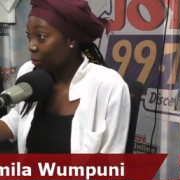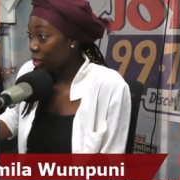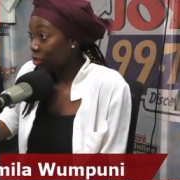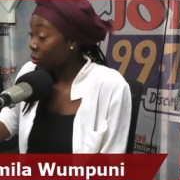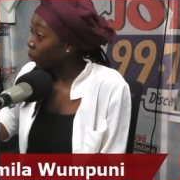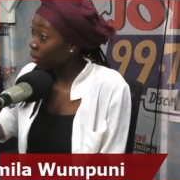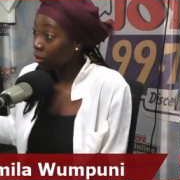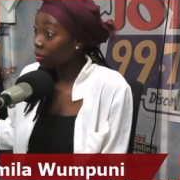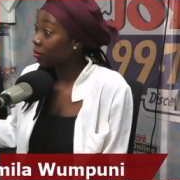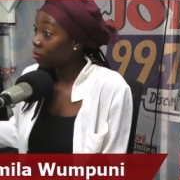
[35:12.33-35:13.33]
which is
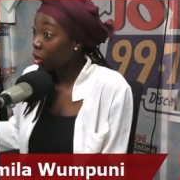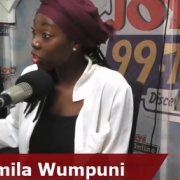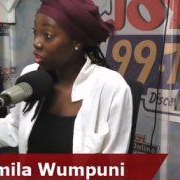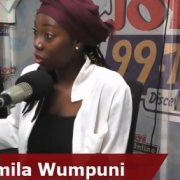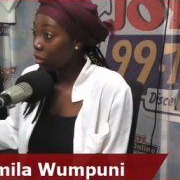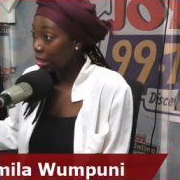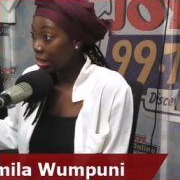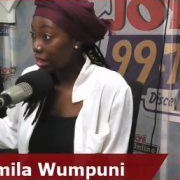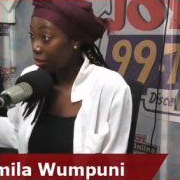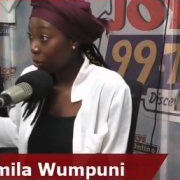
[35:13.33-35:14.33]
going not just
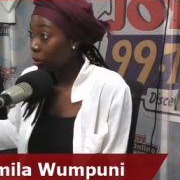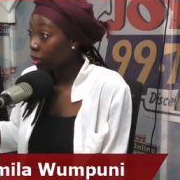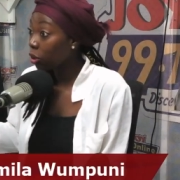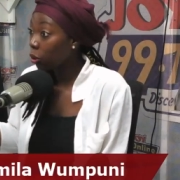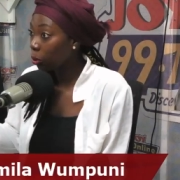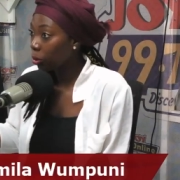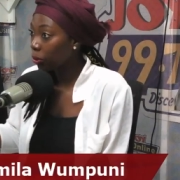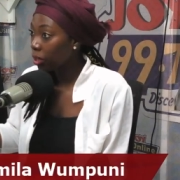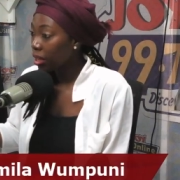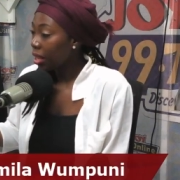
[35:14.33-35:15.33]
continental but global.
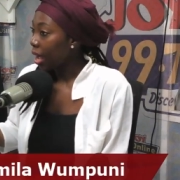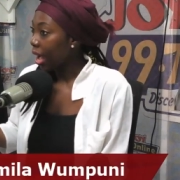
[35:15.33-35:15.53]
global.